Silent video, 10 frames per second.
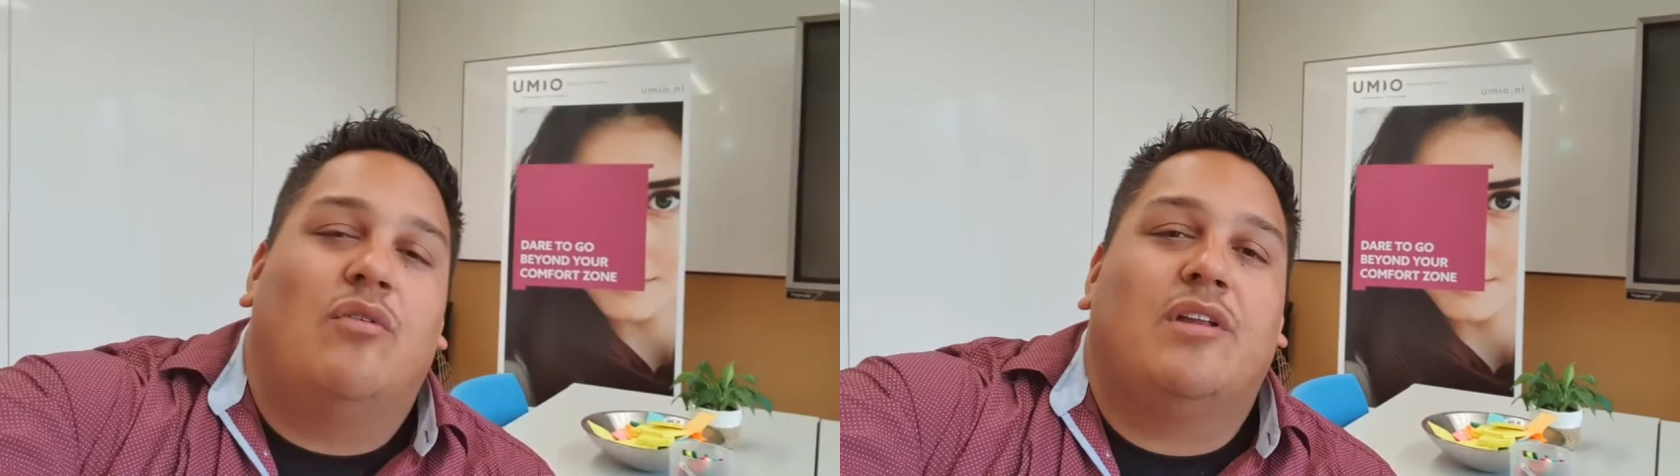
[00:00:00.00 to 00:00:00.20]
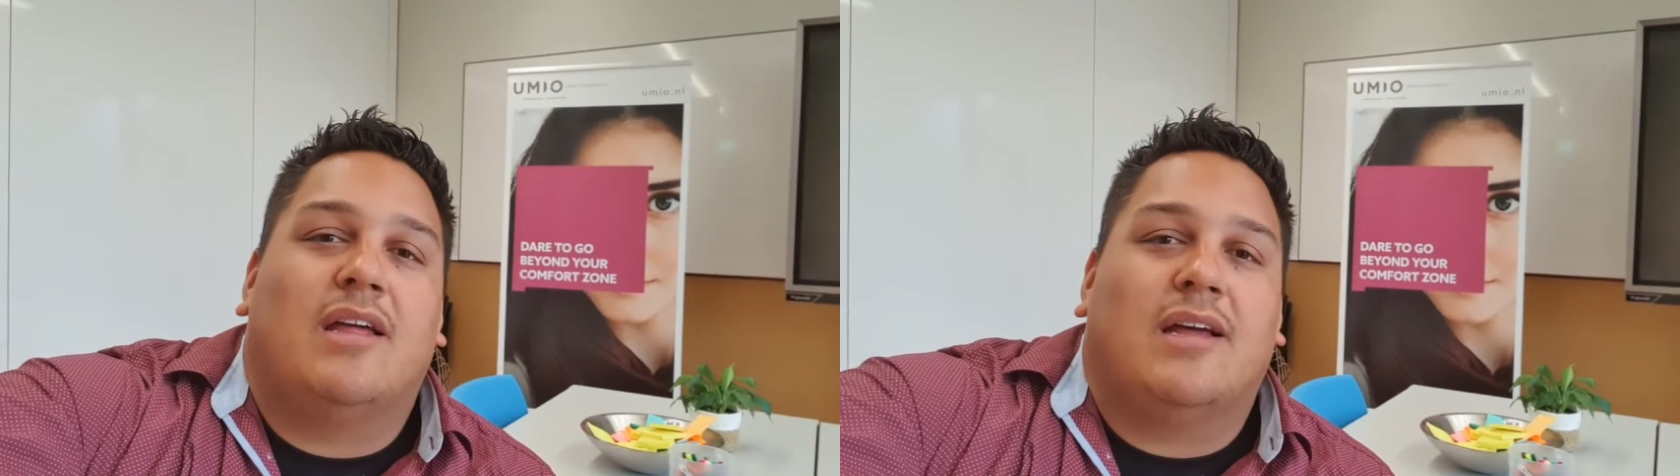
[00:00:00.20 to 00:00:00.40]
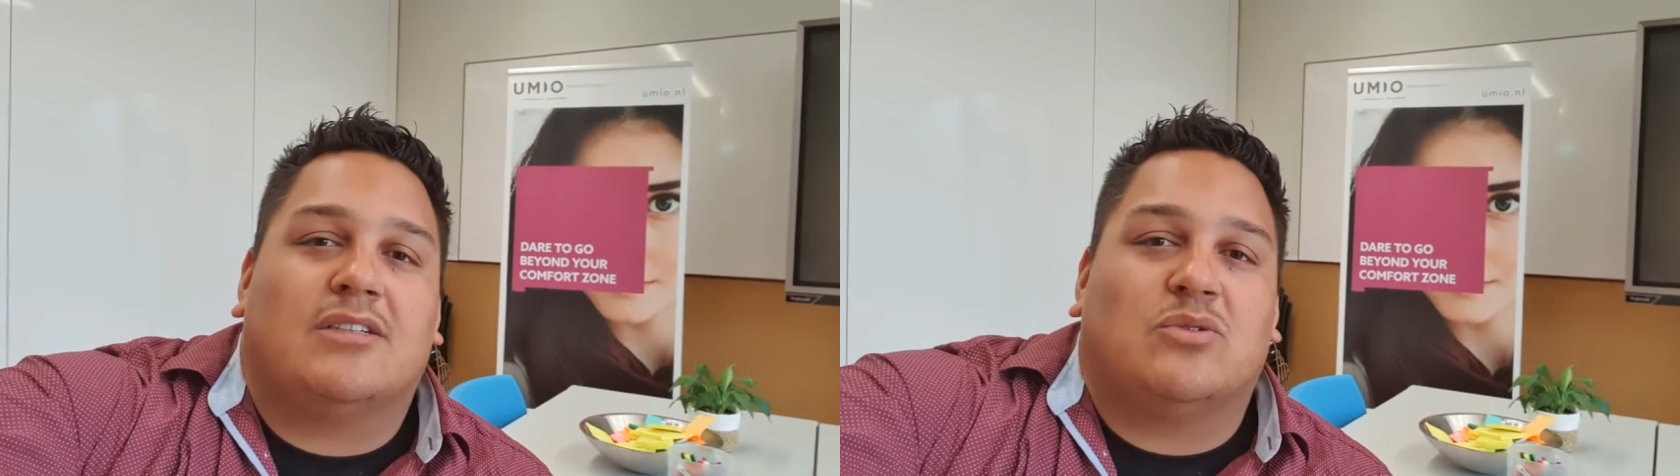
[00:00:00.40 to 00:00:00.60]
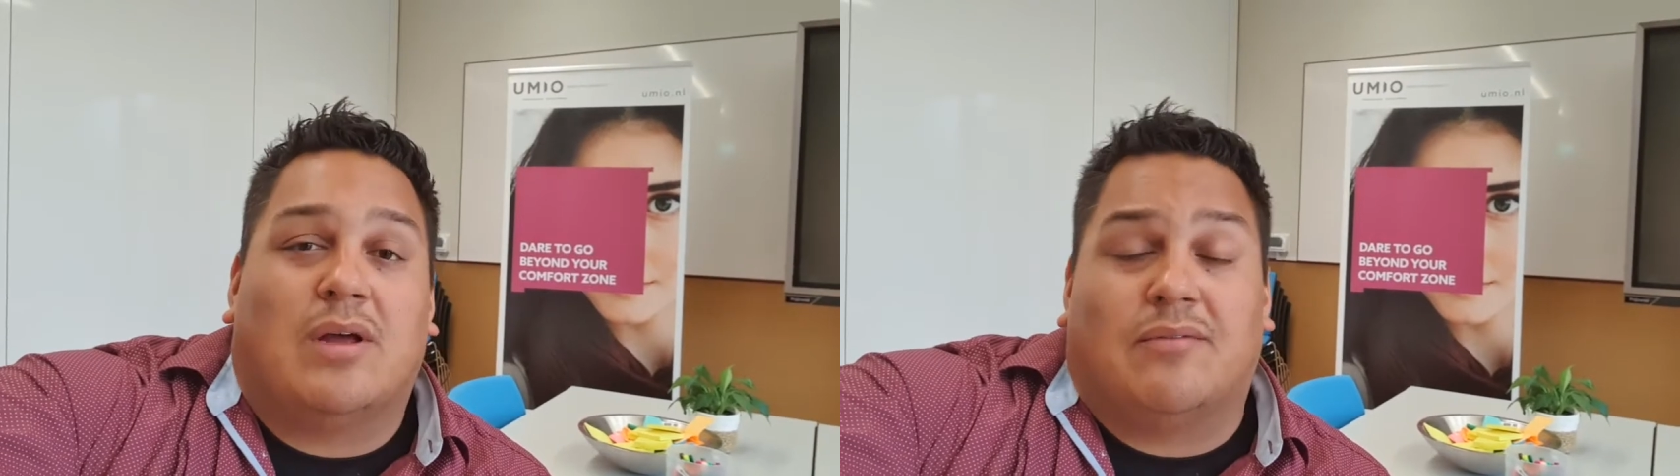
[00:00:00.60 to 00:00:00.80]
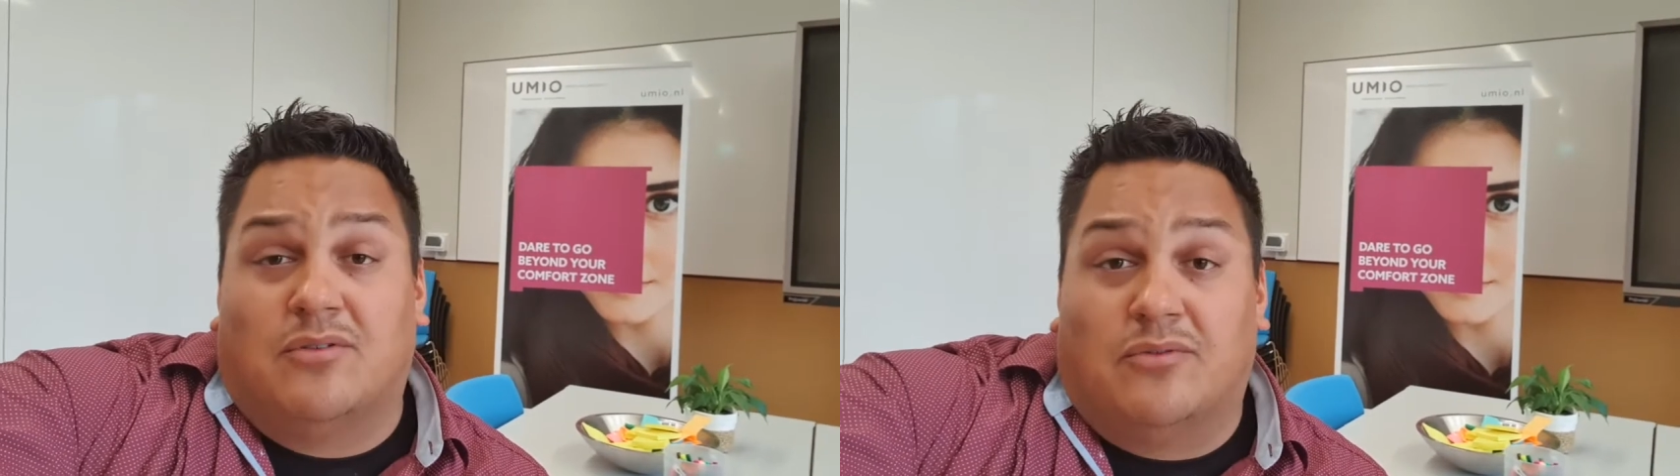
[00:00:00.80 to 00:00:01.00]
the years, we
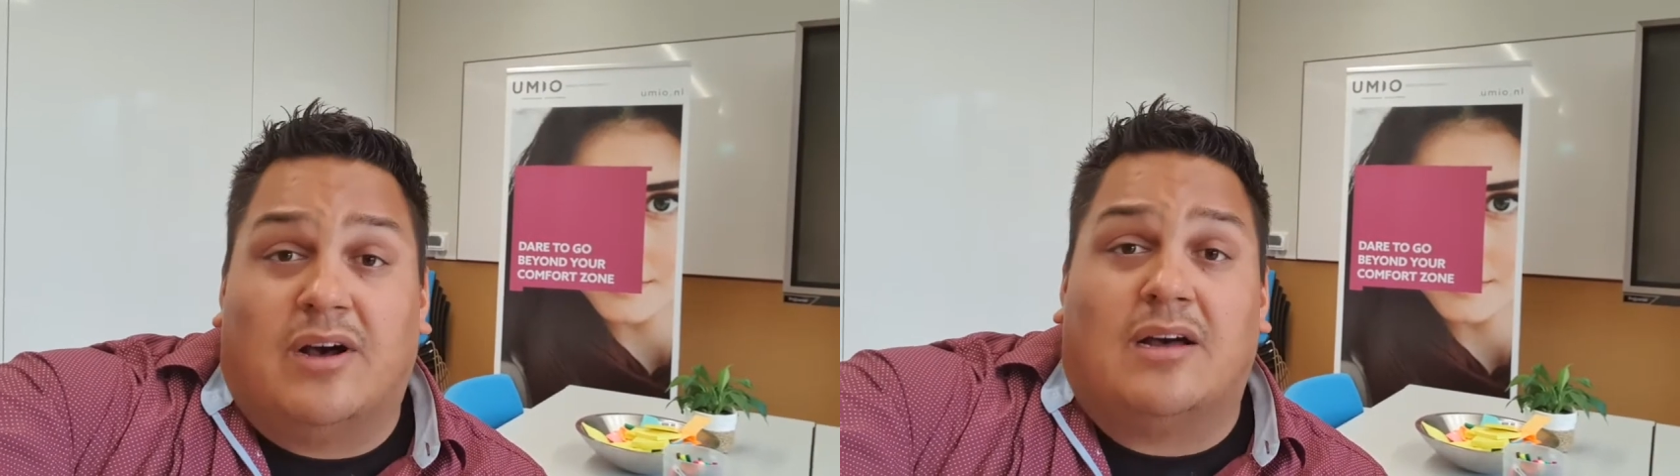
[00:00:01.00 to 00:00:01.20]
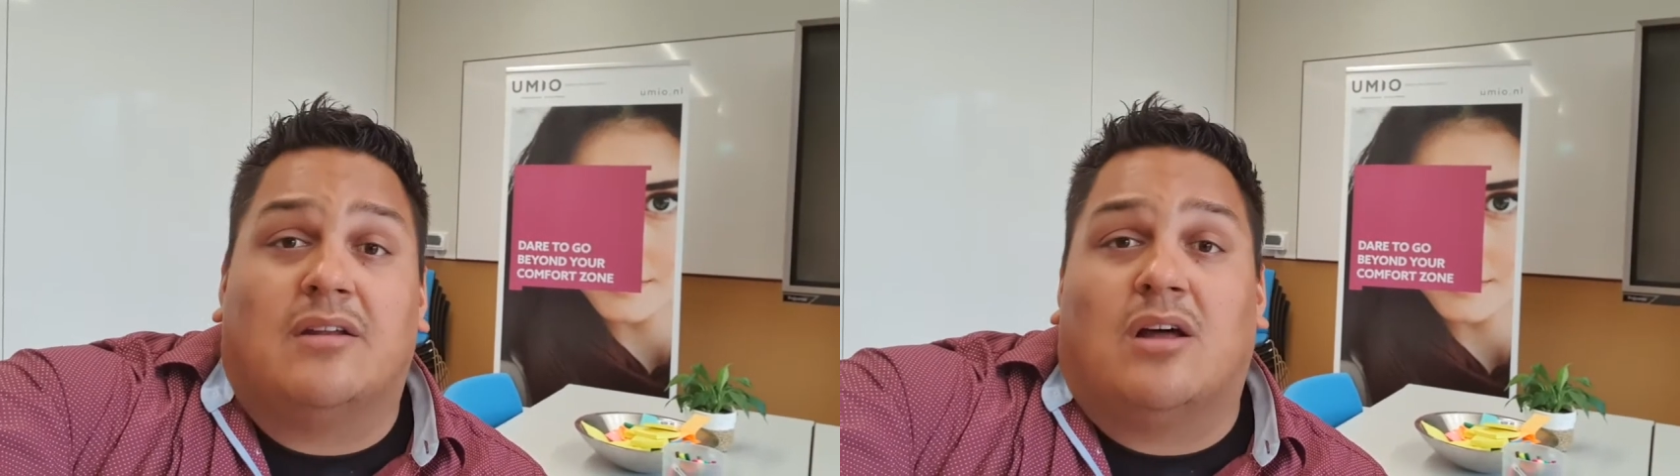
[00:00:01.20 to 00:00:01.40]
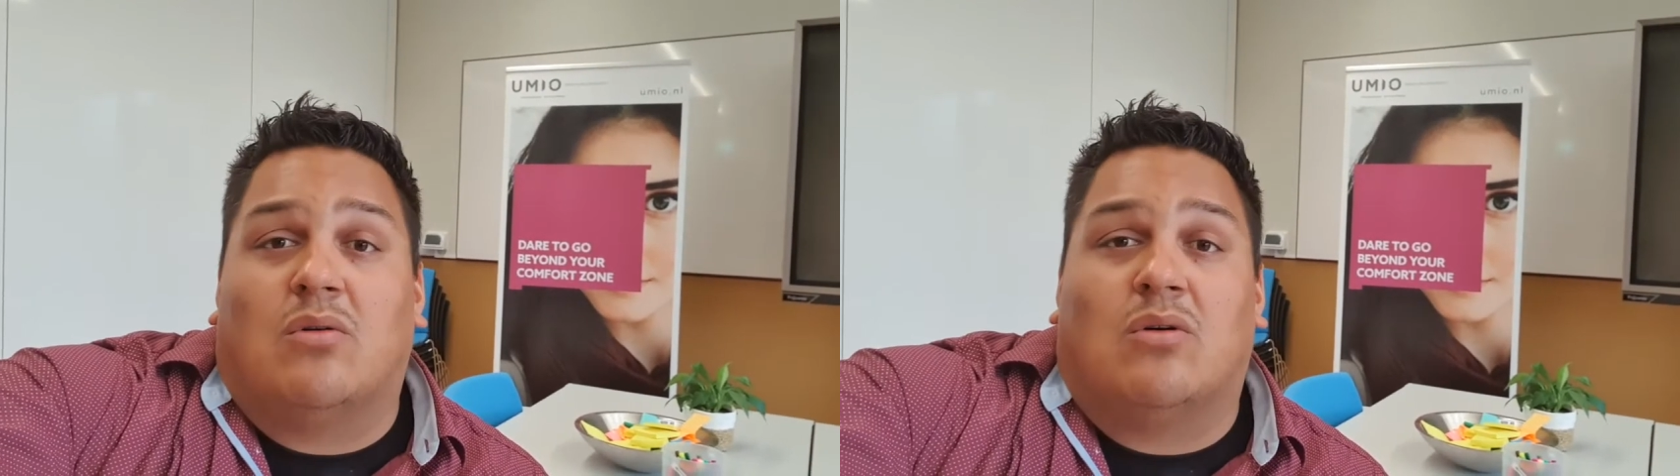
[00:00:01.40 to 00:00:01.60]
have divided our